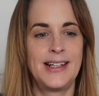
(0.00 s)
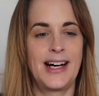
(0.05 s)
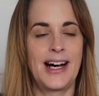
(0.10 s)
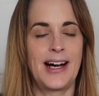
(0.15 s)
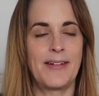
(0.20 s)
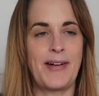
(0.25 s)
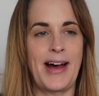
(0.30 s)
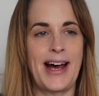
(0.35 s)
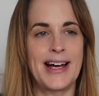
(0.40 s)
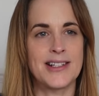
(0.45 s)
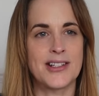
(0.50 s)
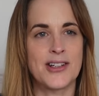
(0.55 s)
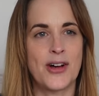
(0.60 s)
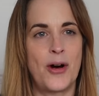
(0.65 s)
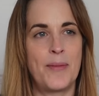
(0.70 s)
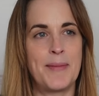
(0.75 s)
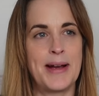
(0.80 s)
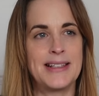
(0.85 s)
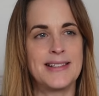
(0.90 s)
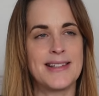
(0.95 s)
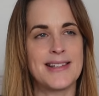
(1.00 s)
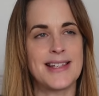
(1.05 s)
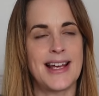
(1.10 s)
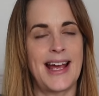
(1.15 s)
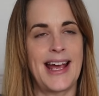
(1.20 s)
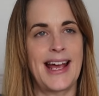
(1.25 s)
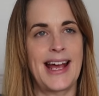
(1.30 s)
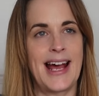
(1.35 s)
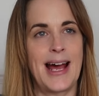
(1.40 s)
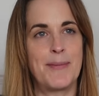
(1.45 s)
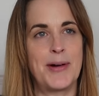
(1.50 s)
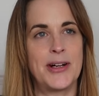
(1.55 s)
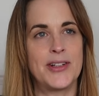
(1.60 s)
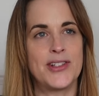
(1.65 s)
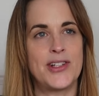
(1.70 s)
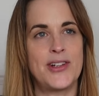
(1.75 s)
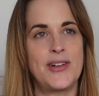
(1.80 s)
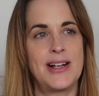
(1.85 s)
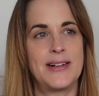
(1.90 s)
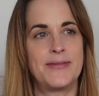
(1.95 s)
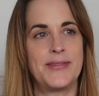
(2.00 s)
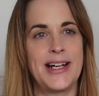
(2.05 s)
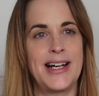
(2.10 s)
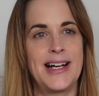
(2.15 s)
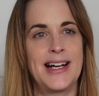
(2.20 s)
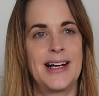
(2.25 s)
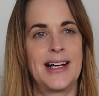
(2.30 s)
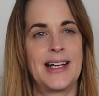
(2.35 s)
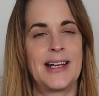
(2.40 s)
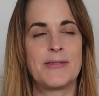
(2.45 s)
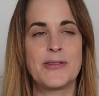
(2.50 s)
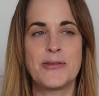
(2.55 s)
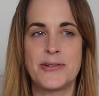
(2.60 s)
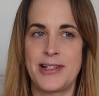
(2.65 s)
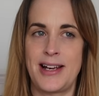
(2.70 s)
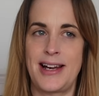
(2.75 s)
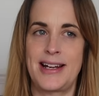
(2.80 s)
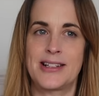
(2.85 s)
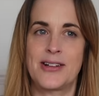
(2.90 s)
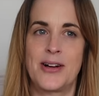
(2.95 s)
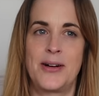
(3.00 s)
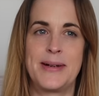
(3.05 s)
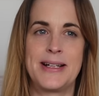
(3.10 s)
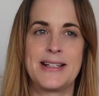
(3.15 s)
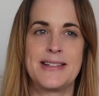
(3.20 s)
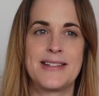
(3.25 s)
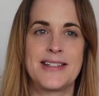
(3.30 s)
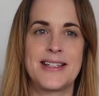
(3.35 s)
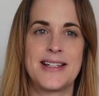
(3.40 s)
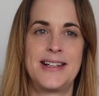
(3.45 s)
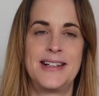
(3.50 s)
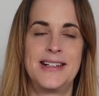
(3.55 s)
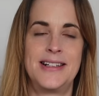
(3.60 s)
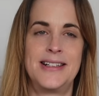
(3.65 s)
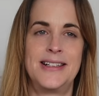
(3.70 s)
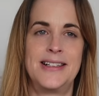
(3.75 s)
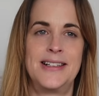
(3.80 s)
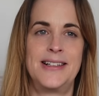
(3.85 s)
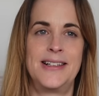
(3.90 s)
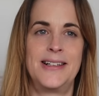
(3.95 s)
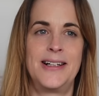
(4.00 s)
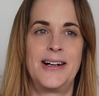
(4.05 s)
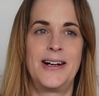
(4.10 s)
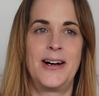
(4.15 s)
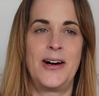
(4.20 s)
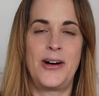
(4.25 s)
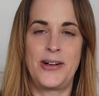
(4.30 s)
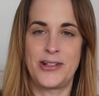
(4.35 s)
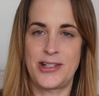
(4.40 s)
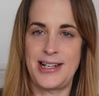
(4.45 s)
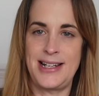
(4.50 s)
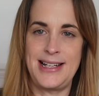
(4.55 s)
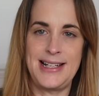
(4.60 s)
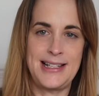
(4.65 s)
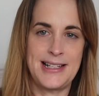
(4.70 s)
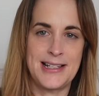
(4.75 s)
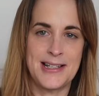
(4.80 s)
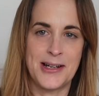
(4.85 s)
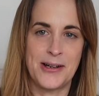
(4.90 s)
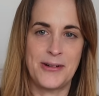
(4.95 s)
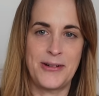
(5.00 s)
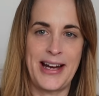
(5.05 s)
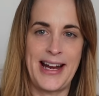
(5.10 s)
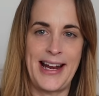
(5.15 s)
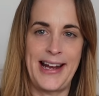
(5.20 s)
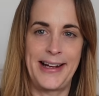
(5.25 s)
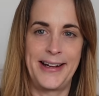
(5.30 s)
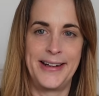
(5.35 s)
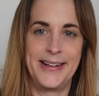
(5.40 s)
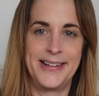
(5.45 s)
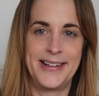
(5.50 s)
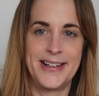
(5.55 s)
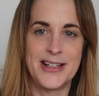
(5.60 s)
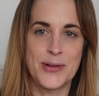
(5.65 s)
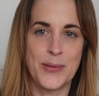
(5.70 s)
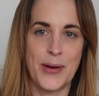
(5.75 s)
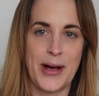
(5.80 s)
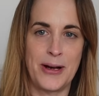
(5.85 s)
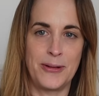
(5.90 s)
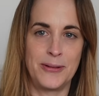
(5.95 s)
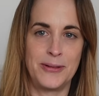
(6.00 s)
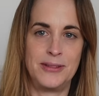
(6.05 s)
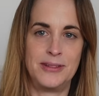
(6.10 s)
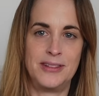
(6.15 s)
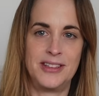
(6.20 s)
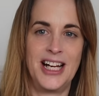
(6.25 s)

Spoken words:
I've had comments saying how much you love it, and I've also had comments heartily disagreeing as well.